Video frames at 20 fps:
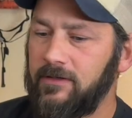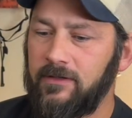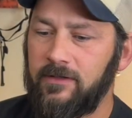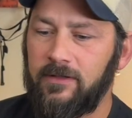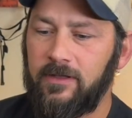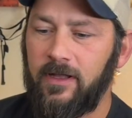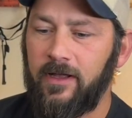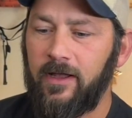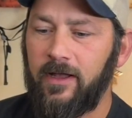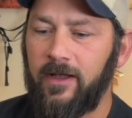
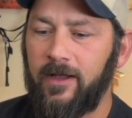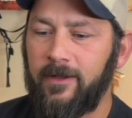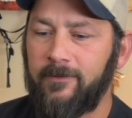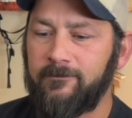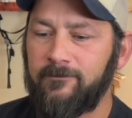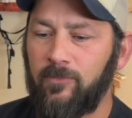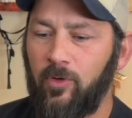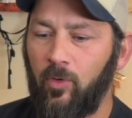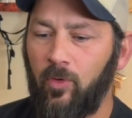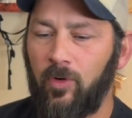
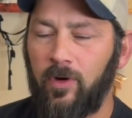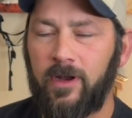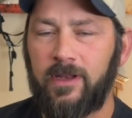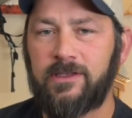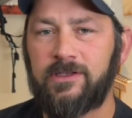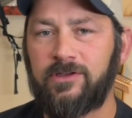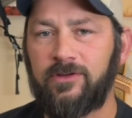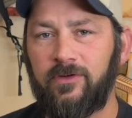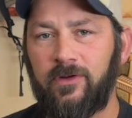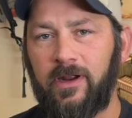or
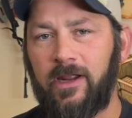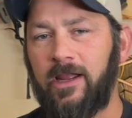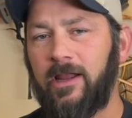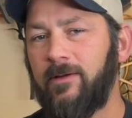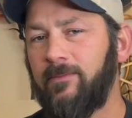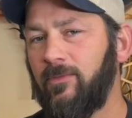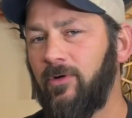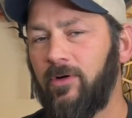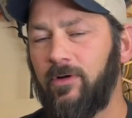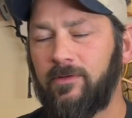
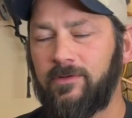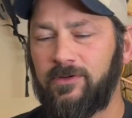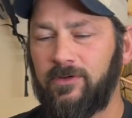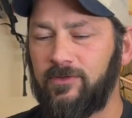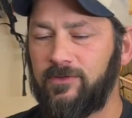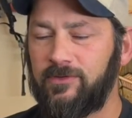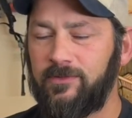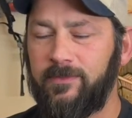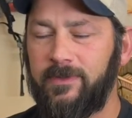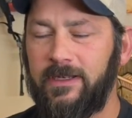Instagram or
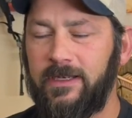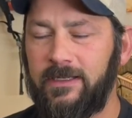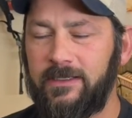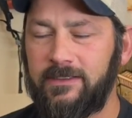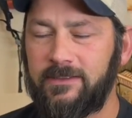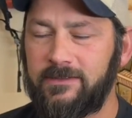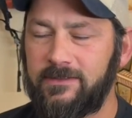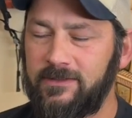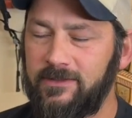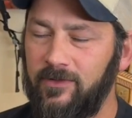social
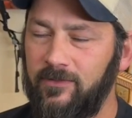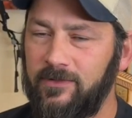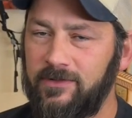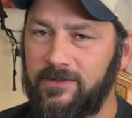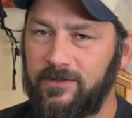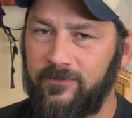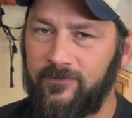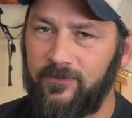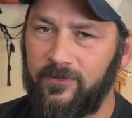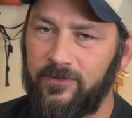media, so on and
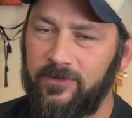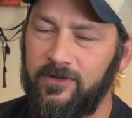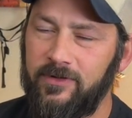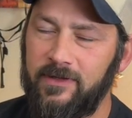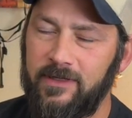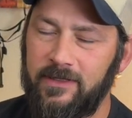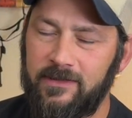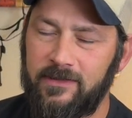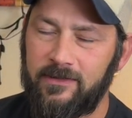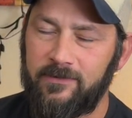so forth. You
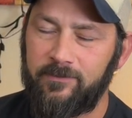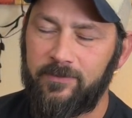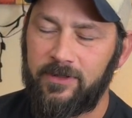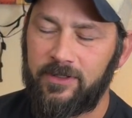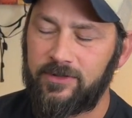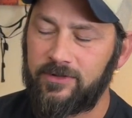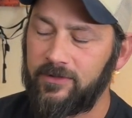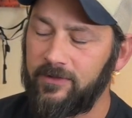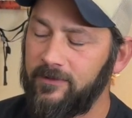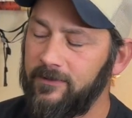get the
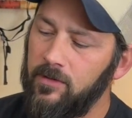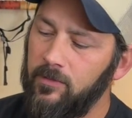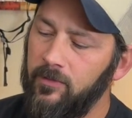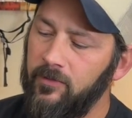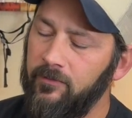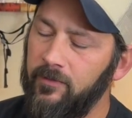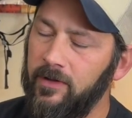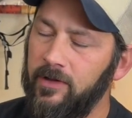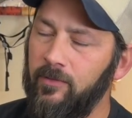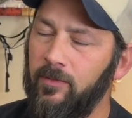picture. We
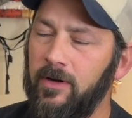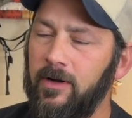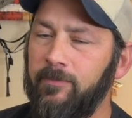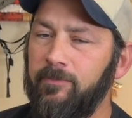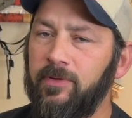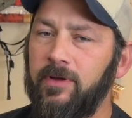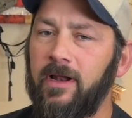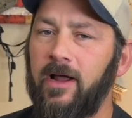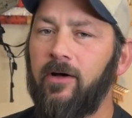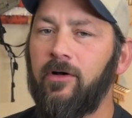really want to
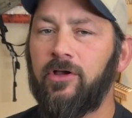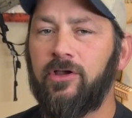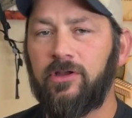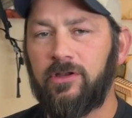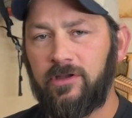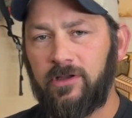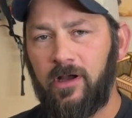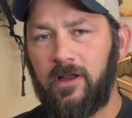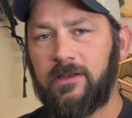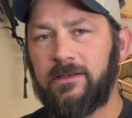put out good
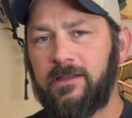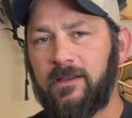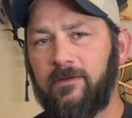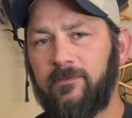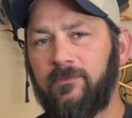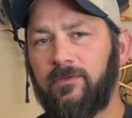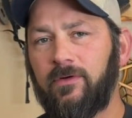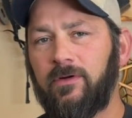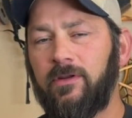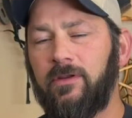content
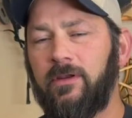for you